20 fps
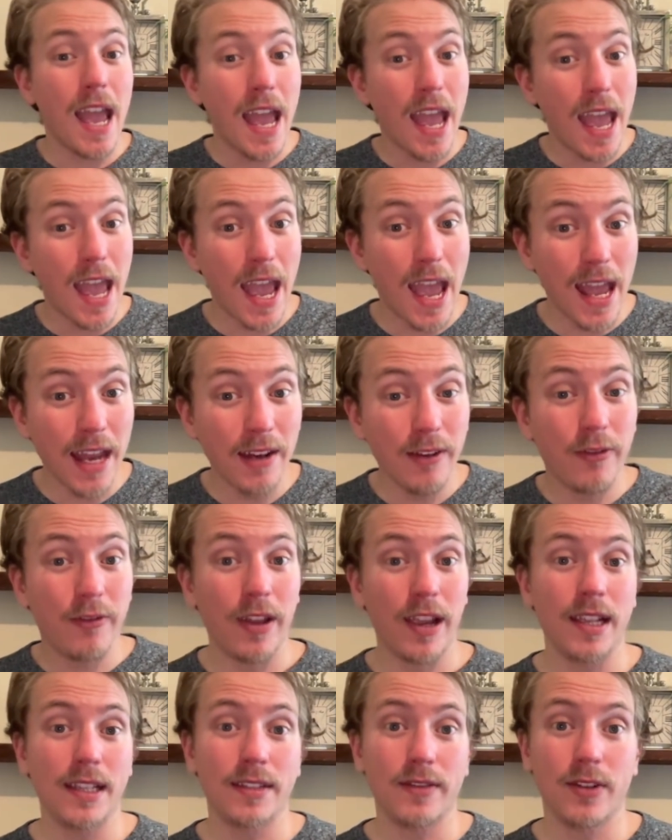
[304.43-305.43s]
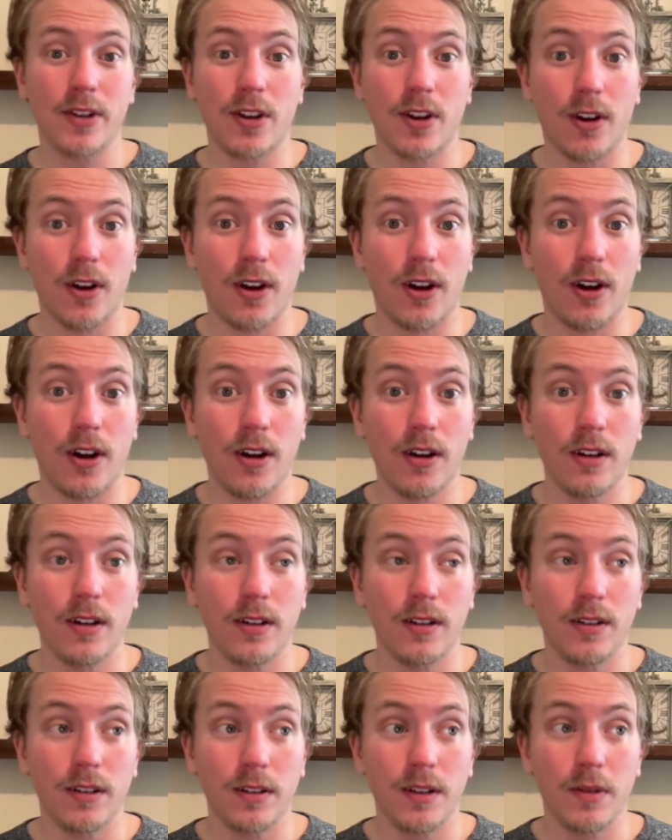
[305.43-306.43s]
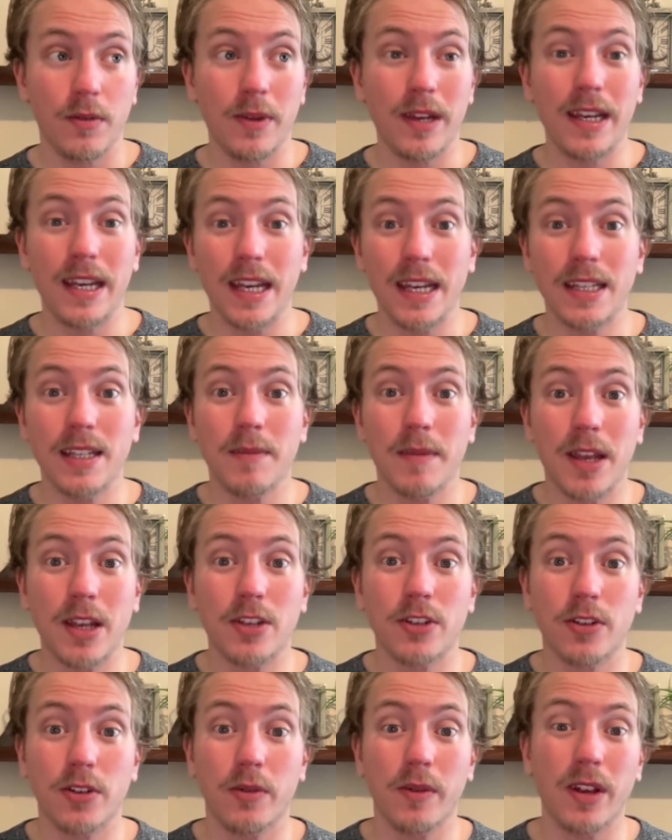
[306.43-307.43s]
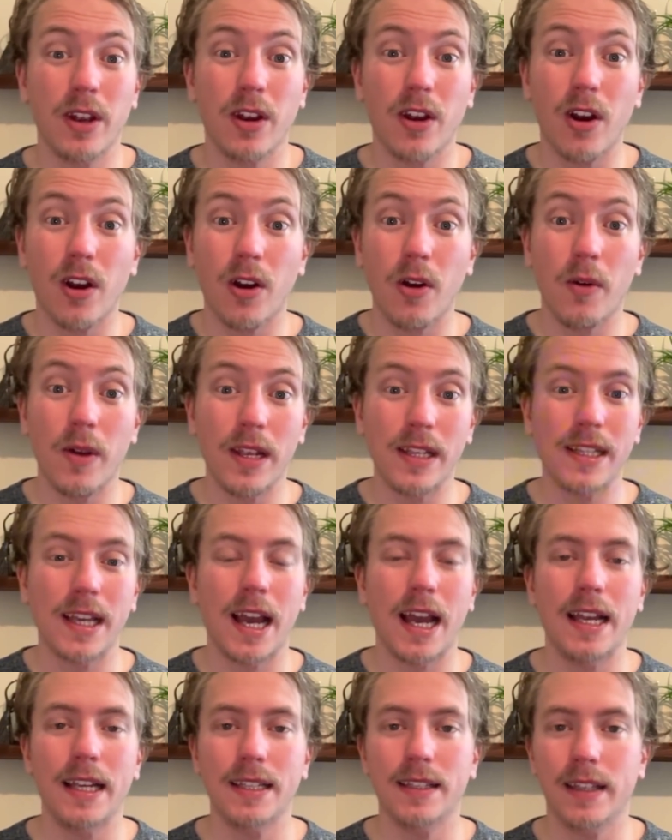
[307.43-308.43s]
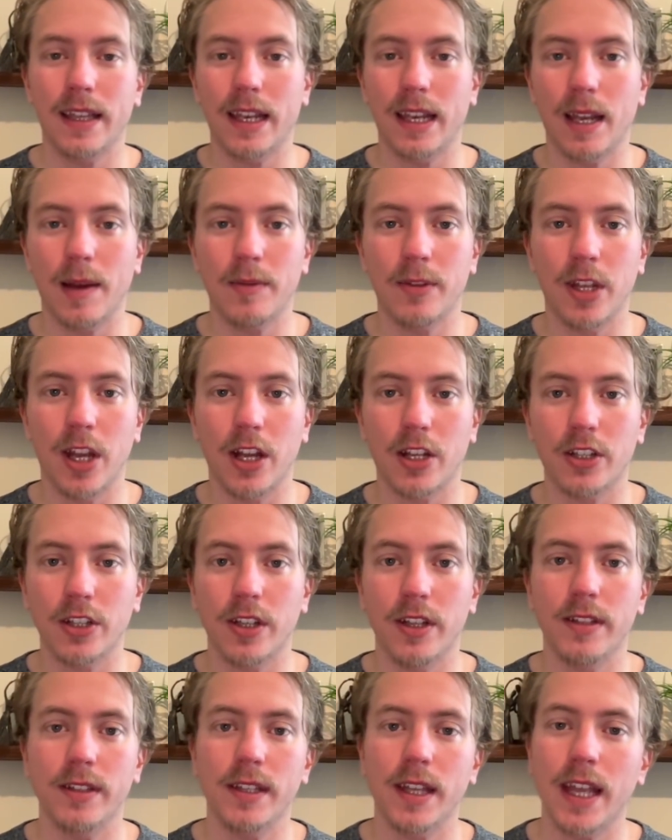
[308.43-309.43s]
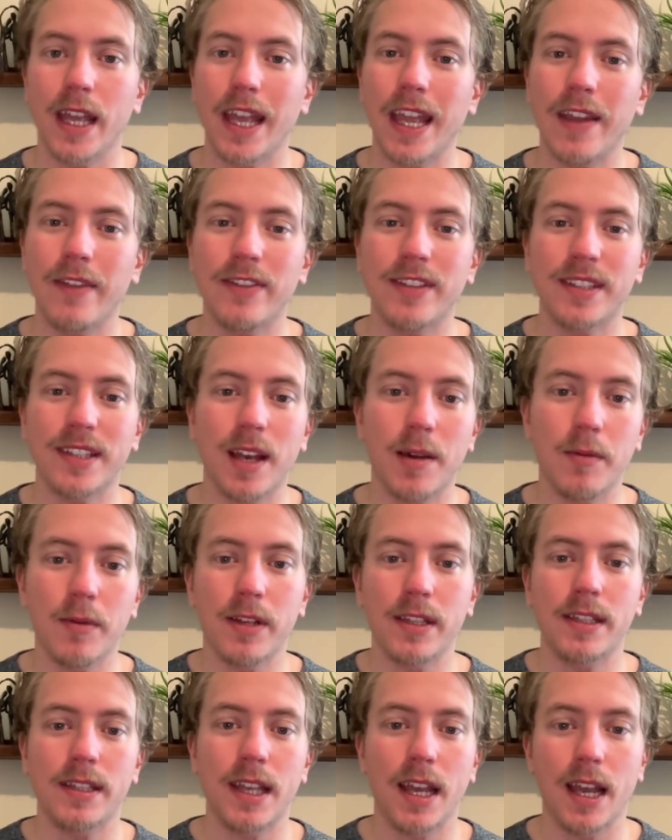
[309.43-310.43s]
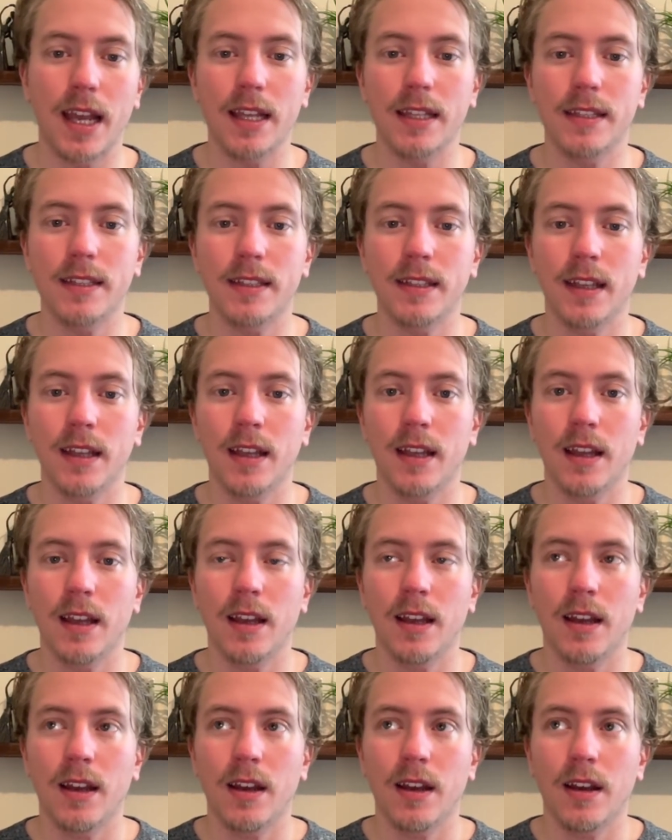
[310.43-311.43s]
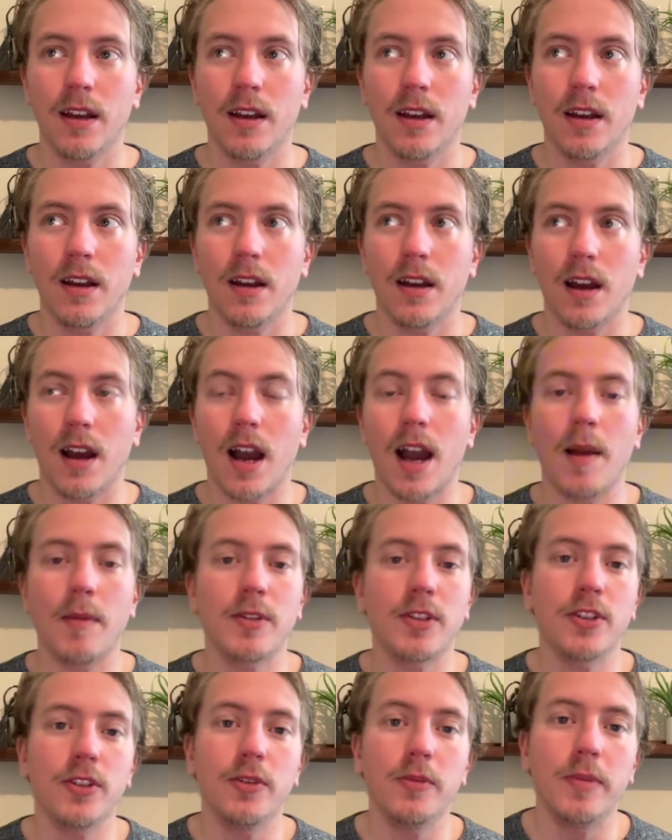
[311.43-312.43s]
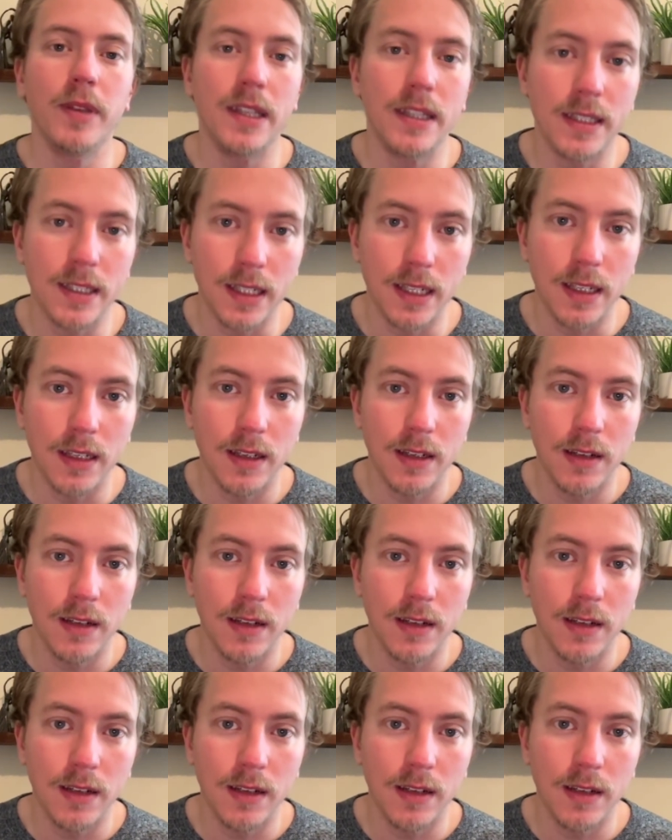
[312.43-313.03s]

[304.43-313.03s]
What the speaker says: end phase of a call, we need to make sure we are always isolating objections. If someone says, I'm too busy,